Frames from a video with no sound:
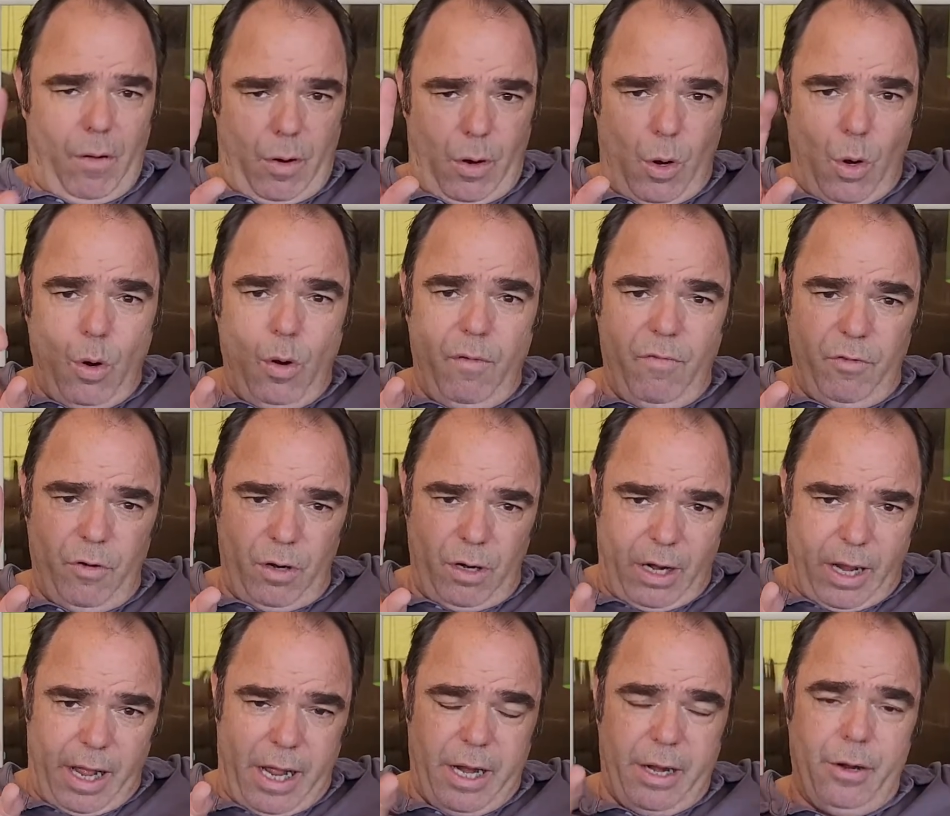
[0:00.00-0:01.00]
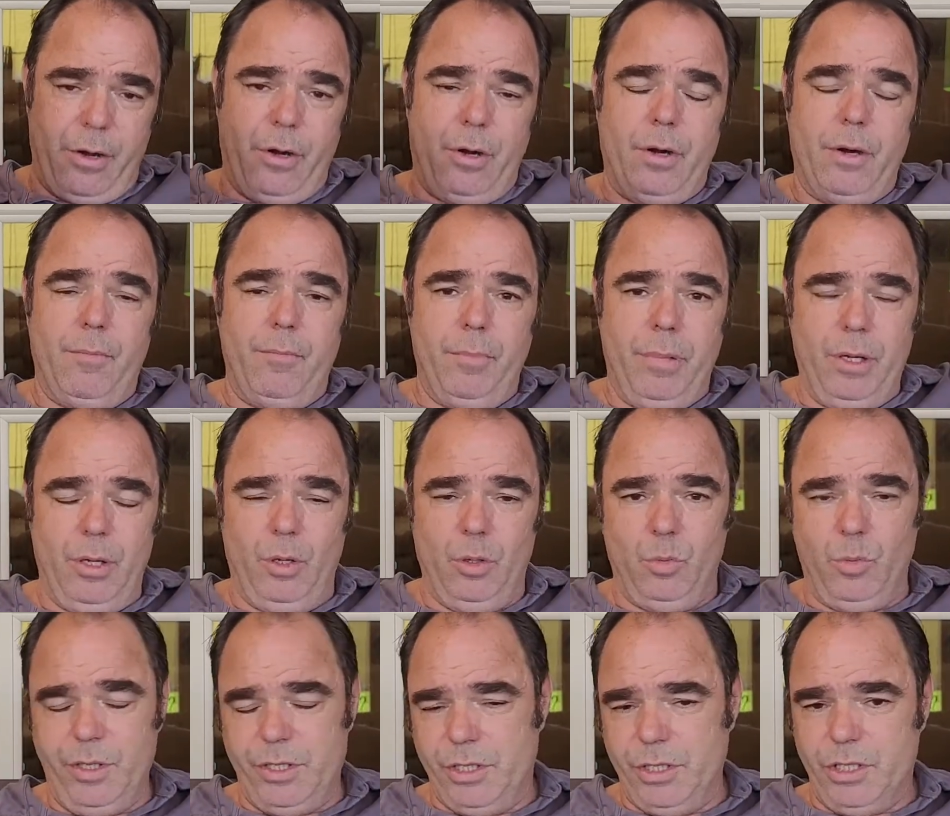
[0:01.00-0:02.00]
overlander
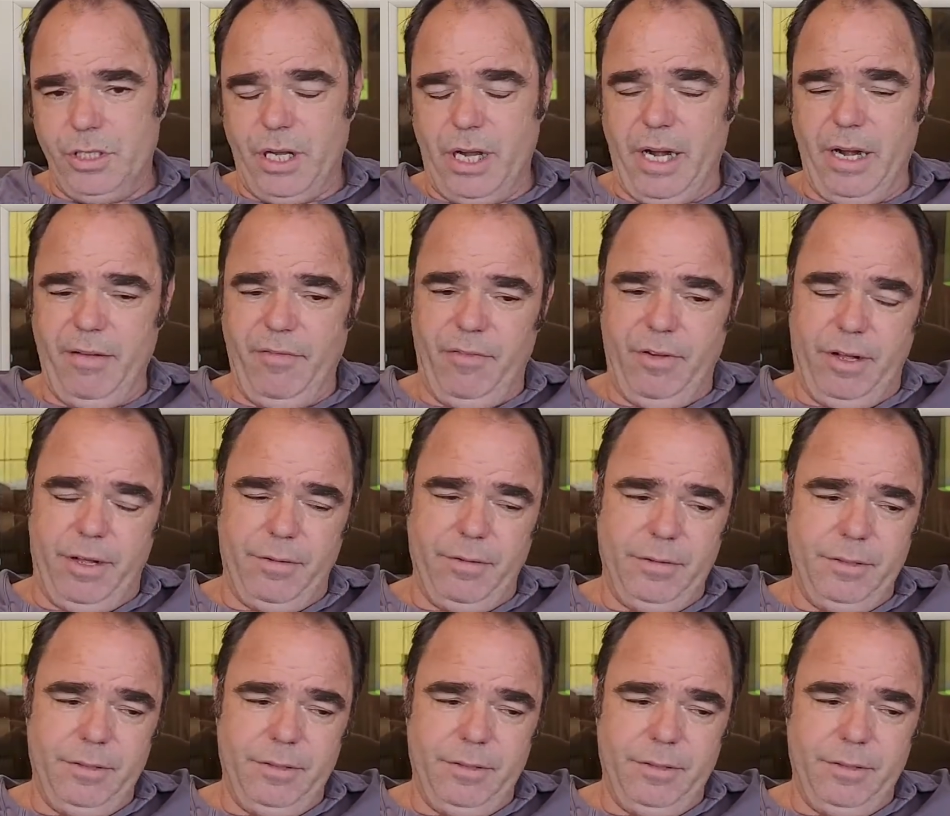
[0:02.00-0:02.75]
build, which is kind of a